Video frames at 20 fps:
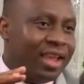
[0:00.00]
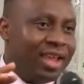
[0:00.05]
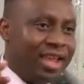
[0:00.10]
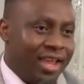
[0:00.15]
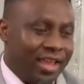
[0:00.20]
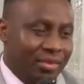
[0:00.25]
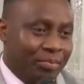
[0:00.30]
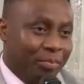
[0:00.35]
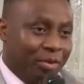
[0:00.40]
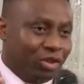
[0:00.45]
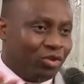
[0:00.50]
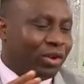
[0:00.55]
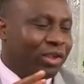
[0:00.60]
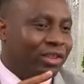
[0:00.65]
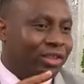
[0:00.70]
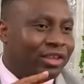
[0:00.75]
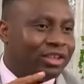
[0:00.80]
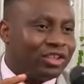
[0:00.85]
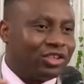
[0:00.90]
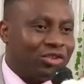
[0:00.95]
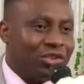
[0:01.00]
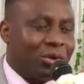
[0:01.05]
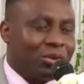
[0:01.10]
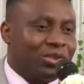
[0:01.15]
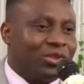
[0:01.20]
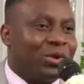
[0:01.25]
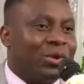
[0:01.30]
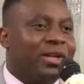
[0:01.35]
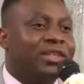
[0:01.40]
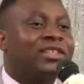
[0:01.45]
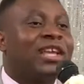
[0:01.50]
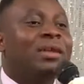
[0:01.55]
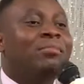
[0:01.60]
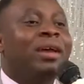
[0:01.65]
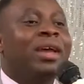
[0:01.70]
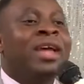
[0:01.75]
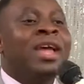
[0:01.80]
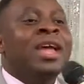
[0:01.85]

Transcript: eh, between these two stories, amen?